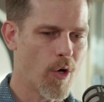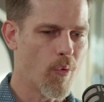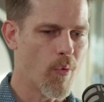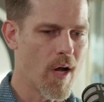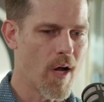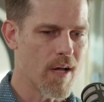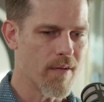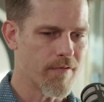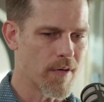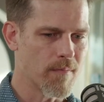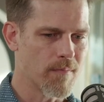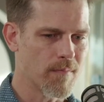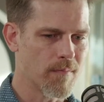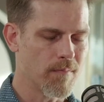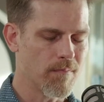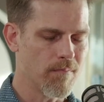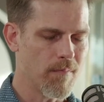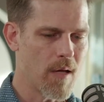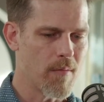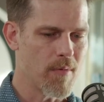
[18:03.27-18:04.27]
away
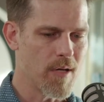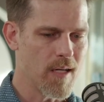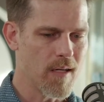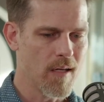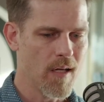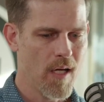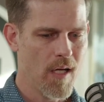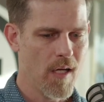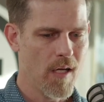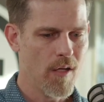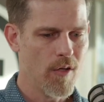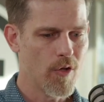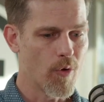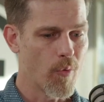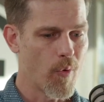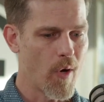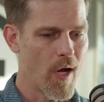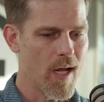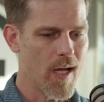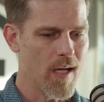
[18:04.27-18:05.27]
from maybe the
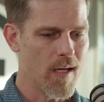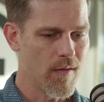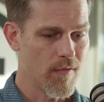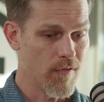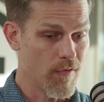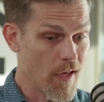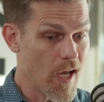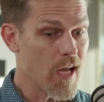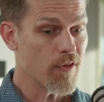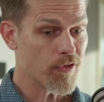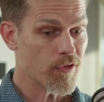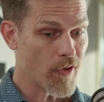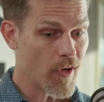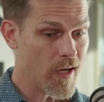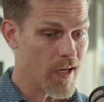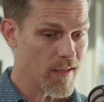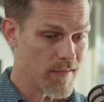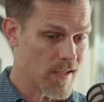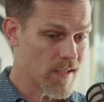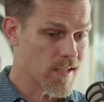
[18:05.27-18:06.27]
way they
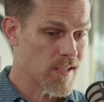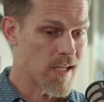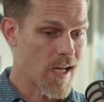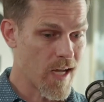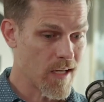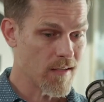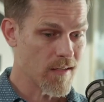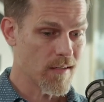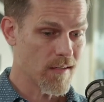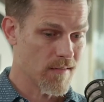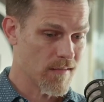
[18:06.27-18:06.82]
thought the science